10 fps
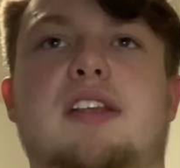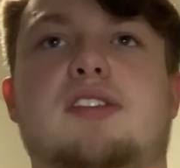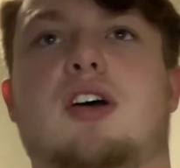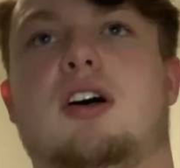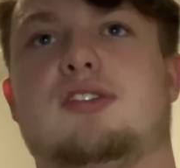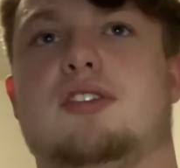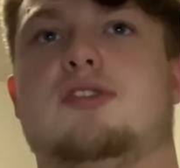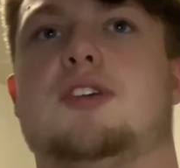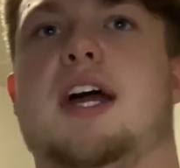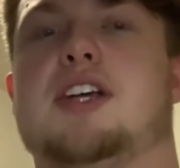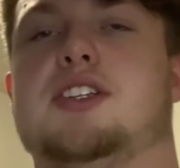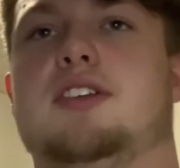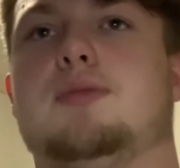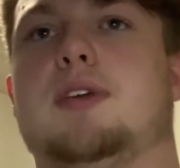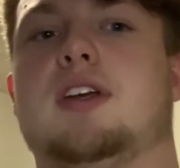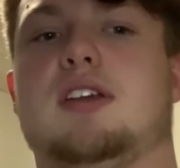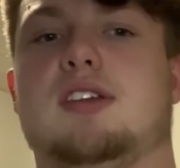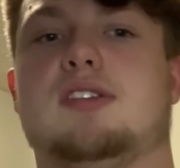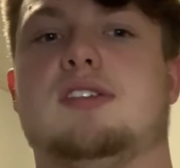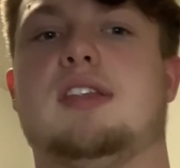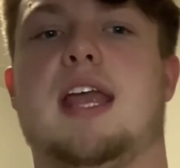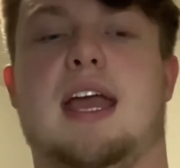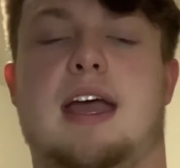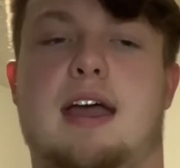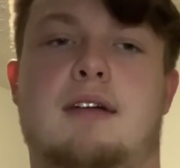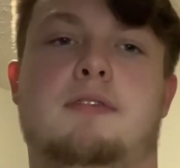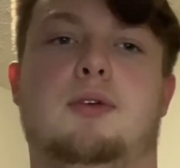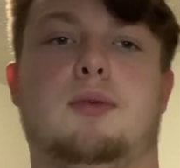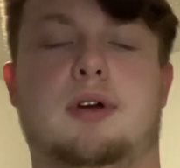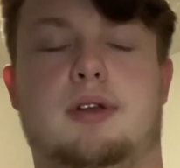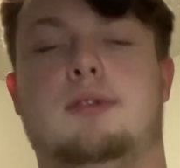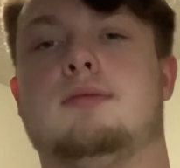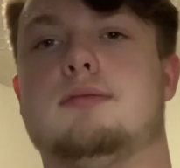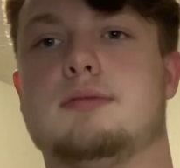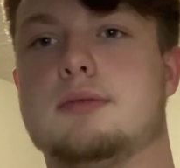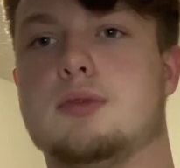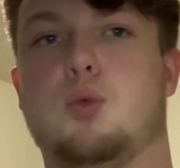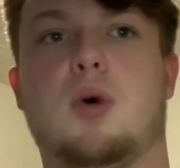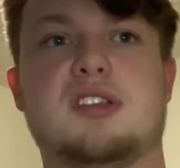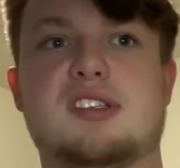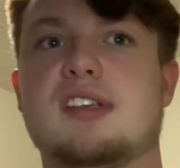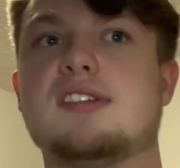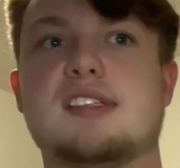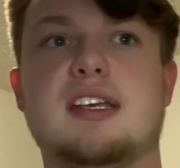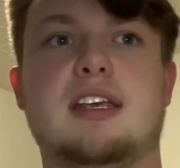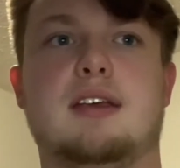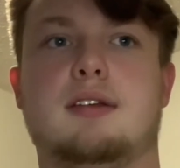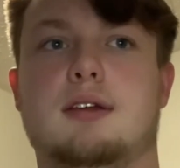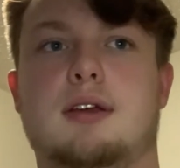cause distractions because everyone wants to see,